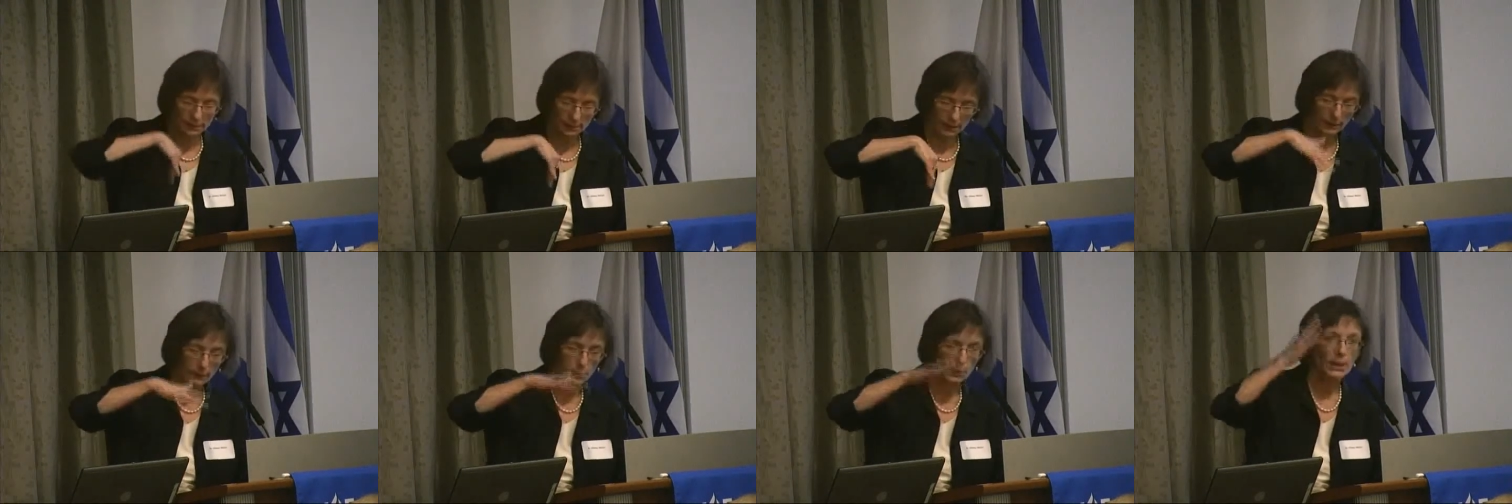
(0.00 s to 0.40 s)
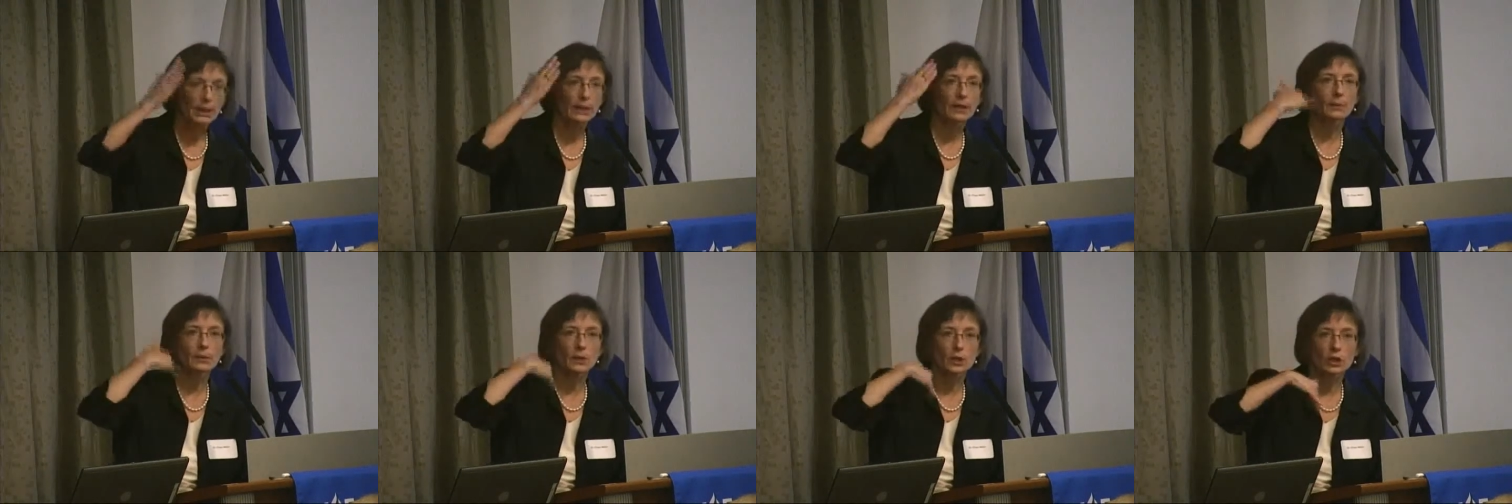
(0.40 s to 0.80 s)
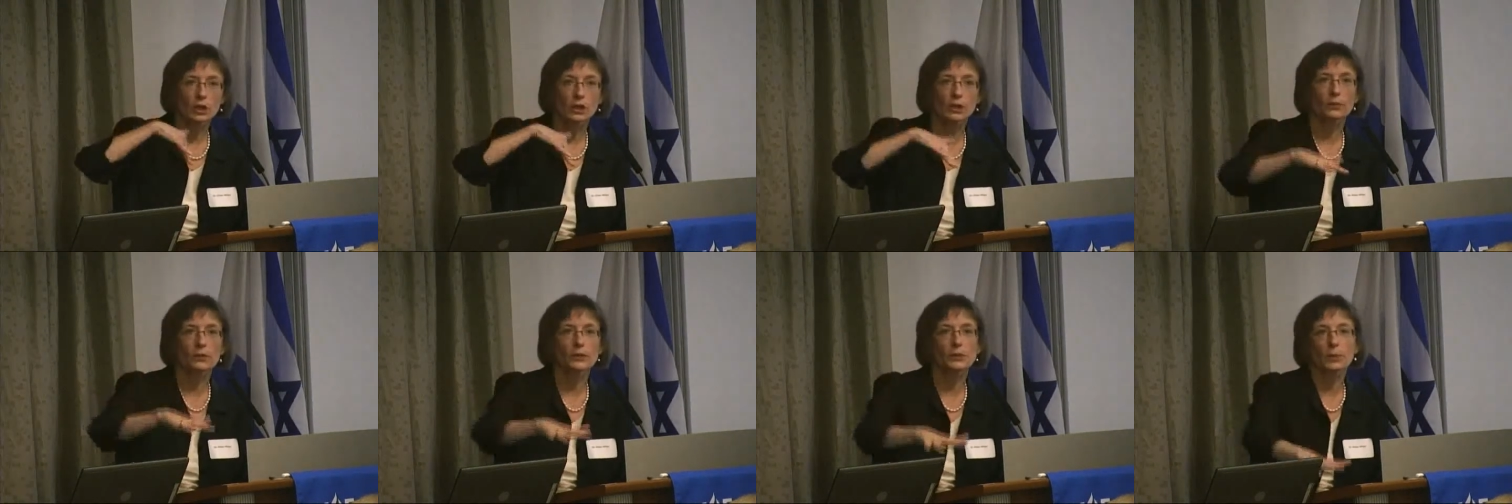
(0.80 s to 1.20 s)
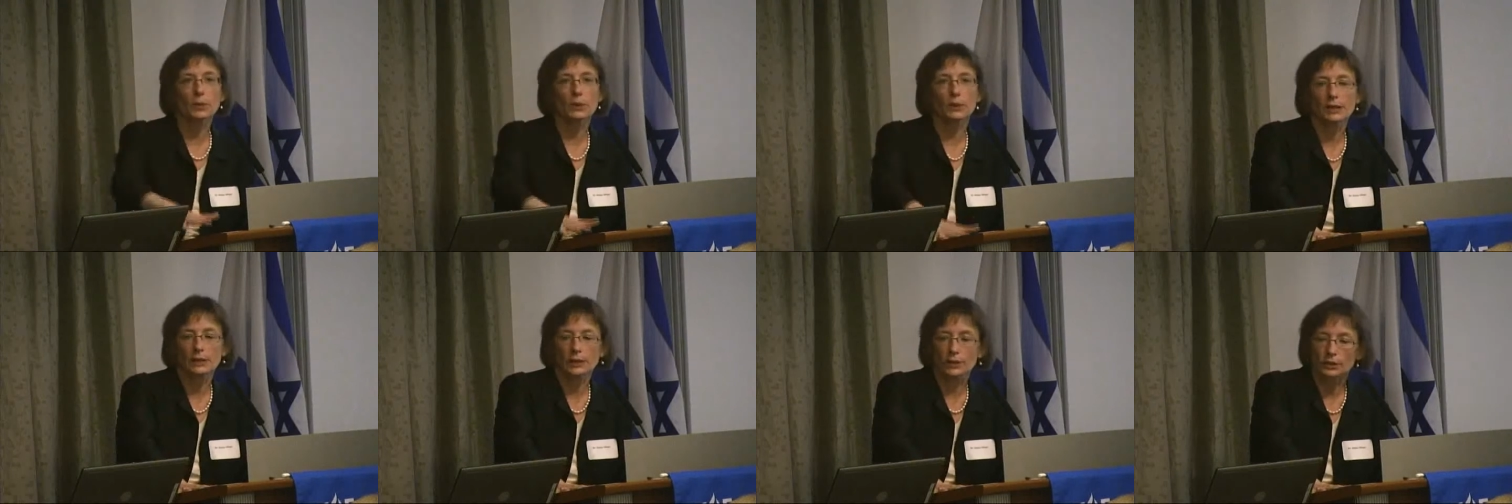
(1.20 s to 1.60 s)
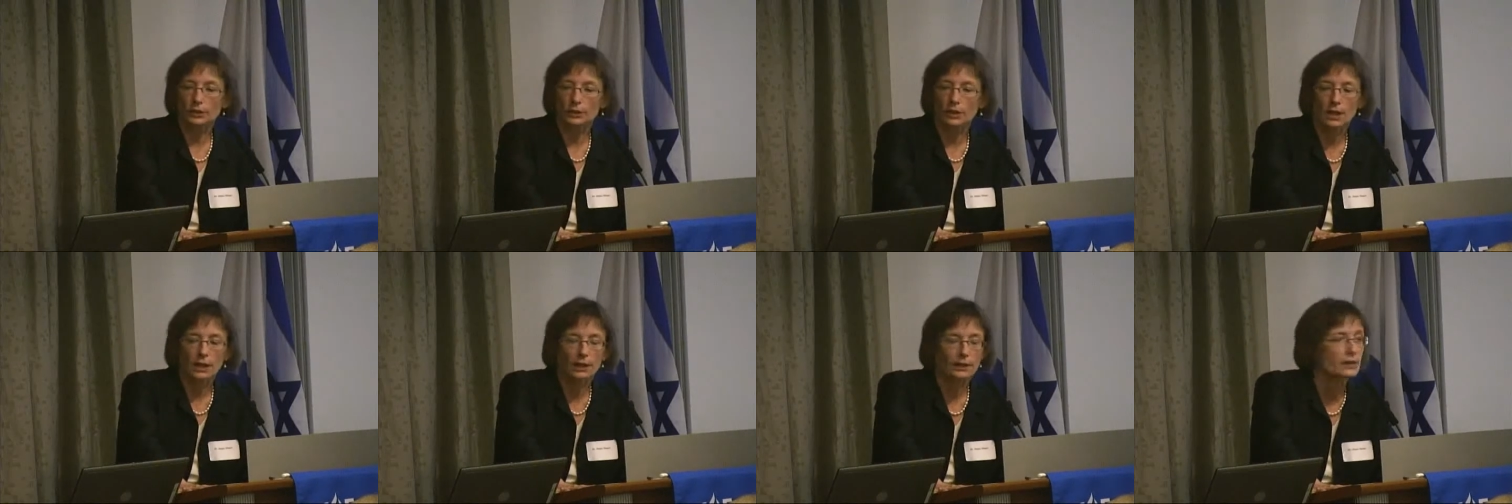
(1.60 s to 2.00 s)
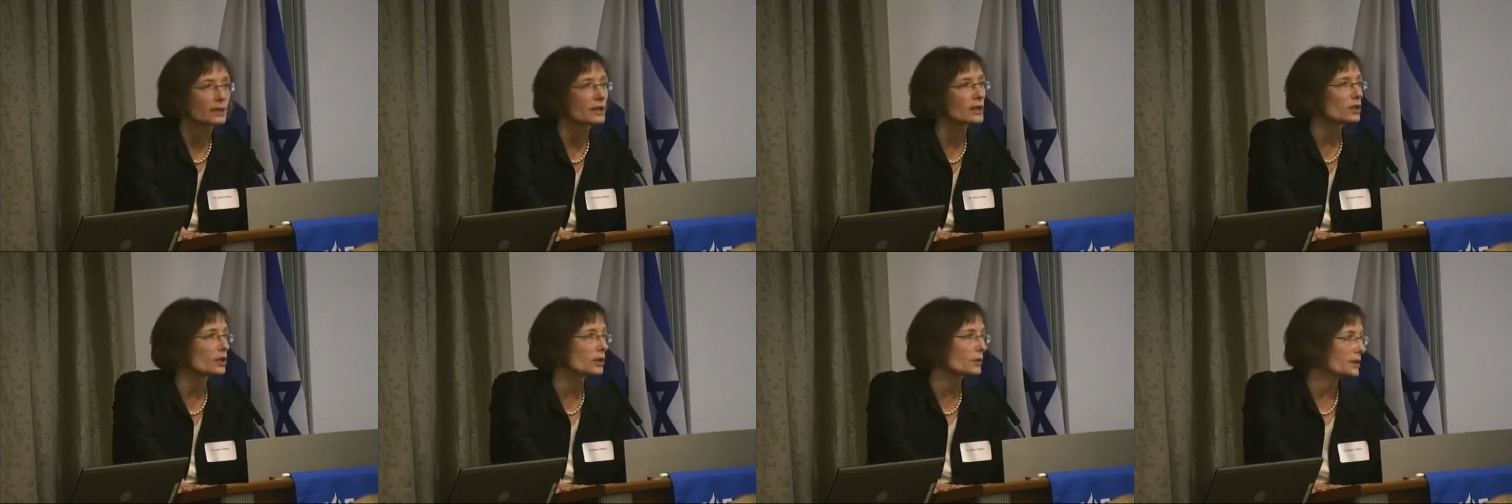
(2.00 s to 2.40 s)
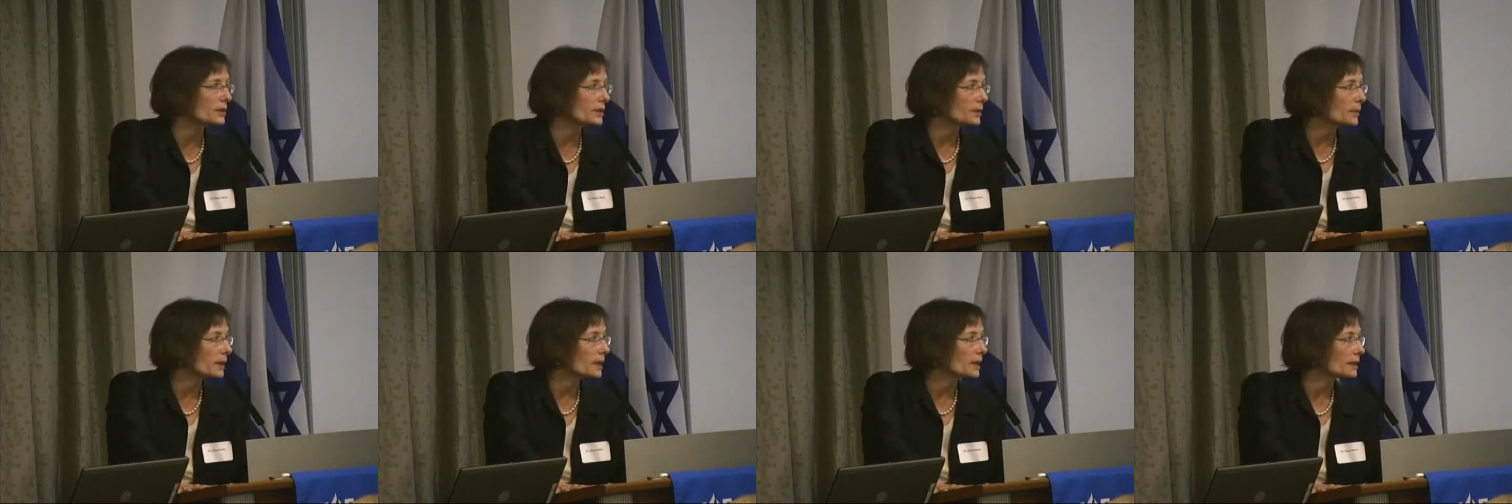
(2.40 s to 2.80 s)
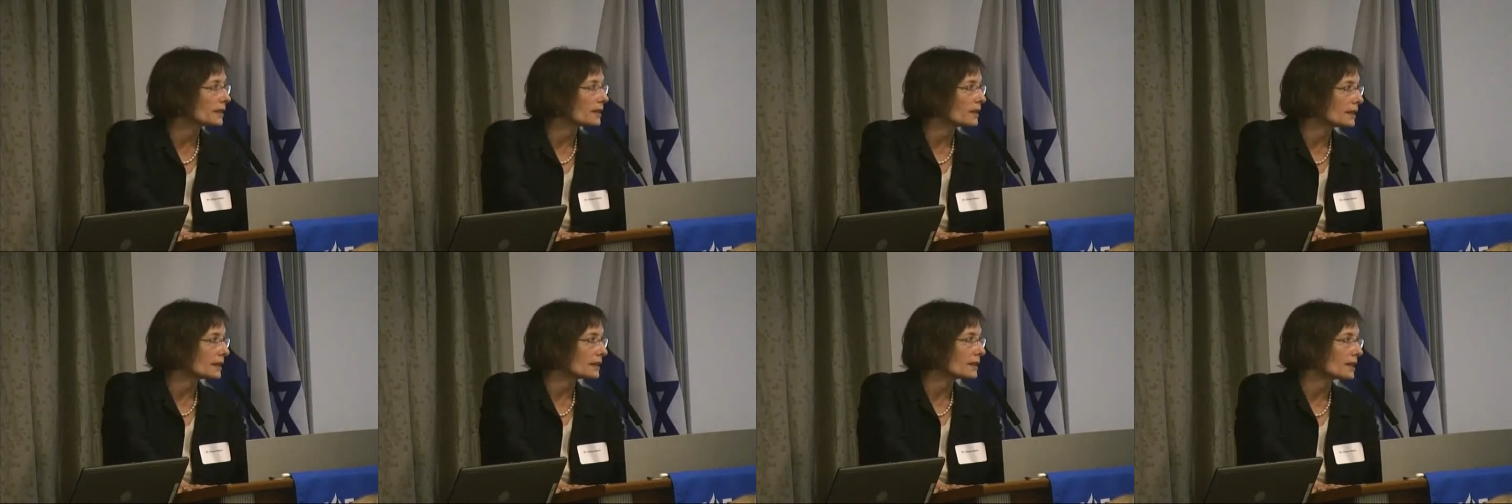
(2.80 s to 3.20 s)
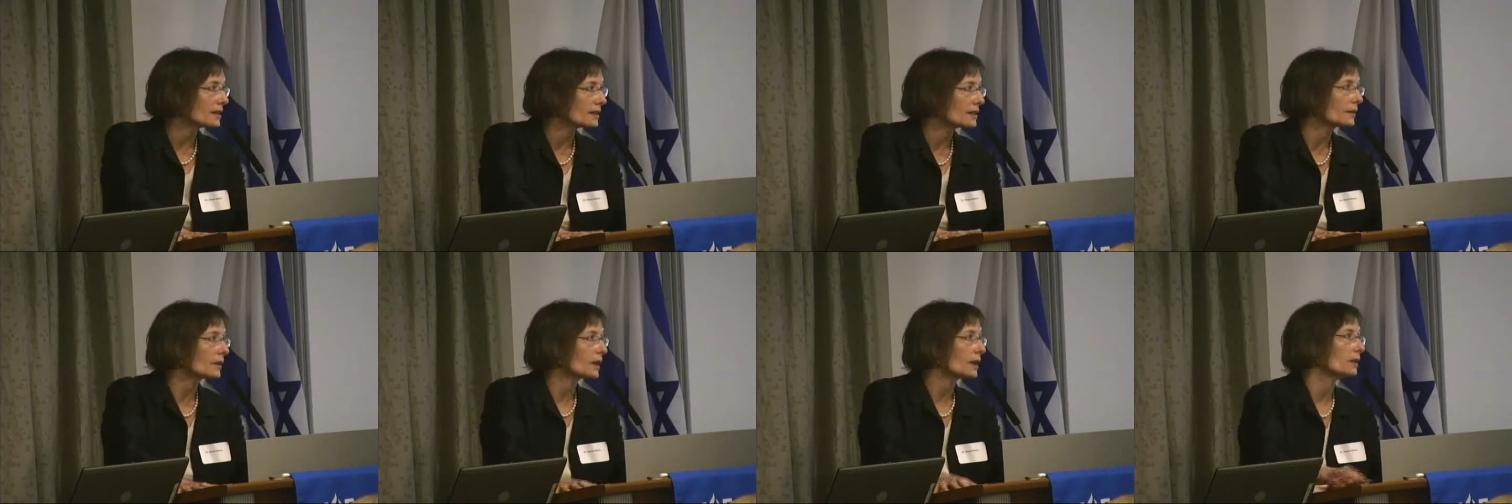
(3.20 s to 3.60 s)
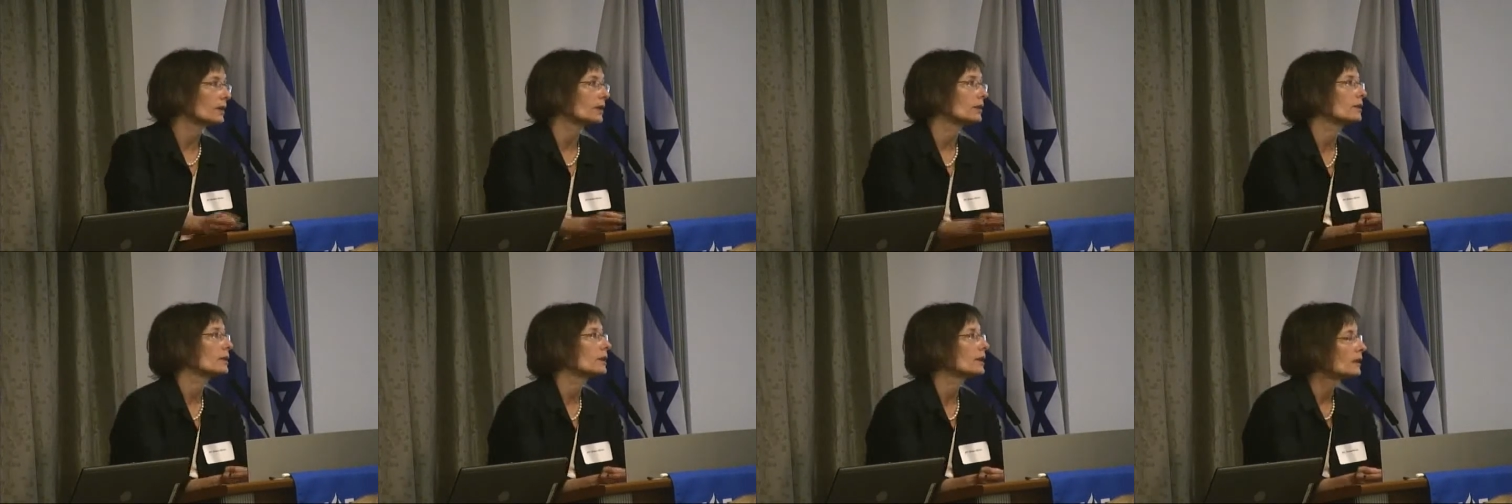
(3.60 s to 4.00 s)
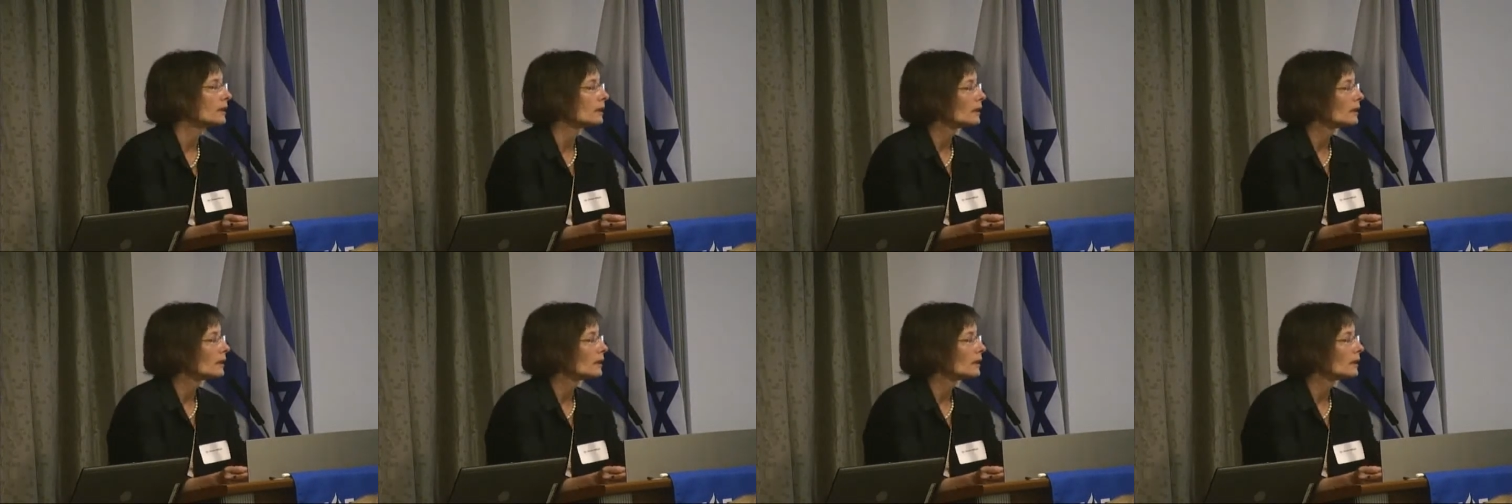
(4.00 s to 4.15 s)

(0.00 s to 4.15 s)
a breathing machine was put in her lungs, and she was admitted to the intensive care unit,